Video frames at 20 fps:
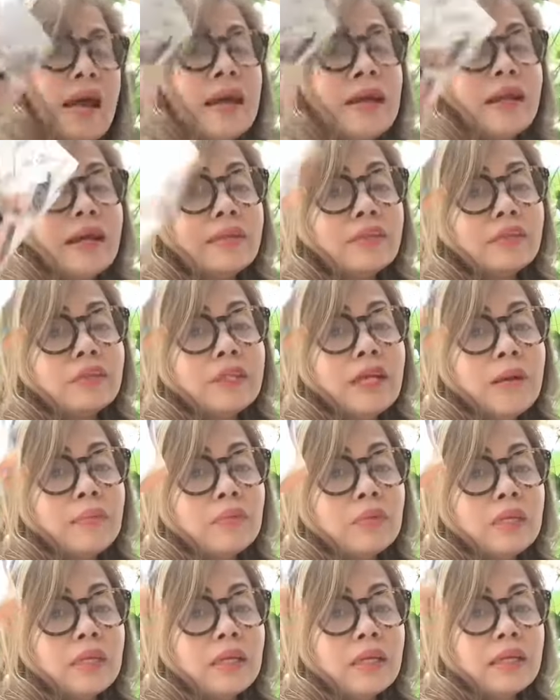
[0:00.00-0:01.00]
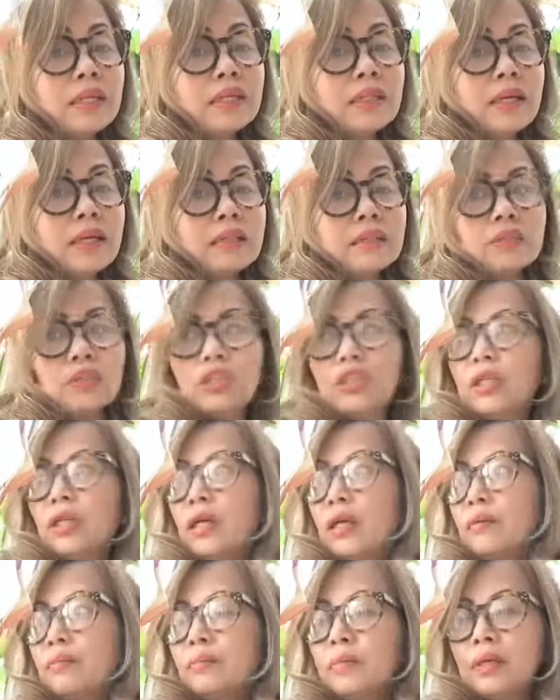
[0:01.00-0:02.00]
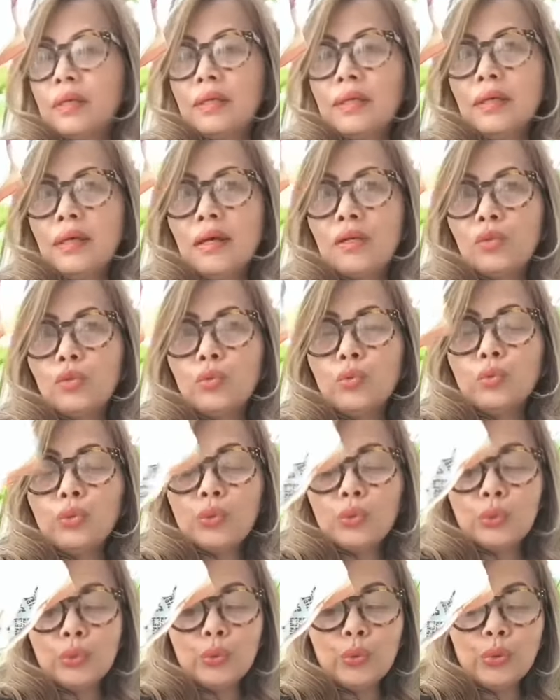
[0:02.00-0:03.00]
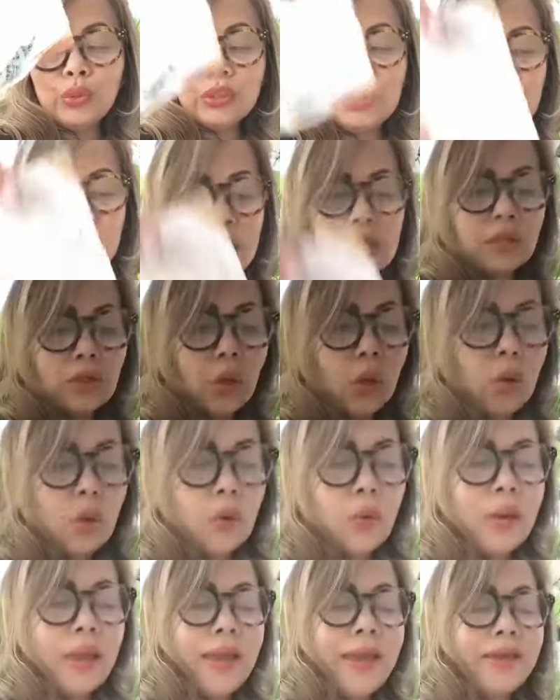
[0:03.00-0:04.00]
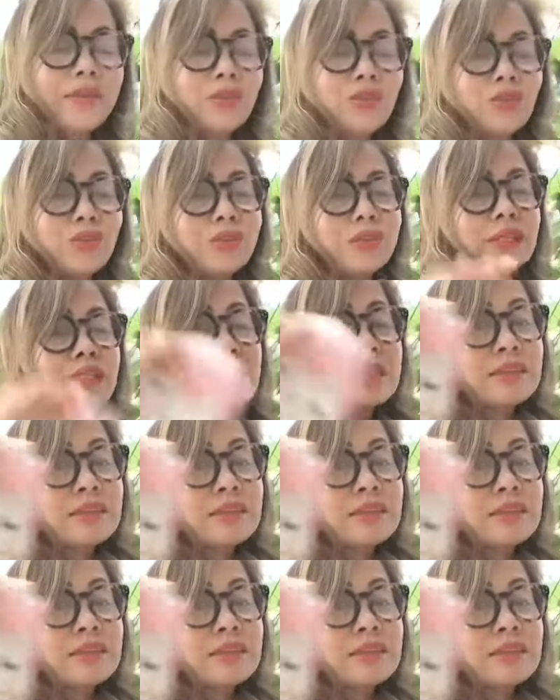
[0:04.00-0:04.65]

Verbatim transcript: another napkin that she gave me two, two years ago and this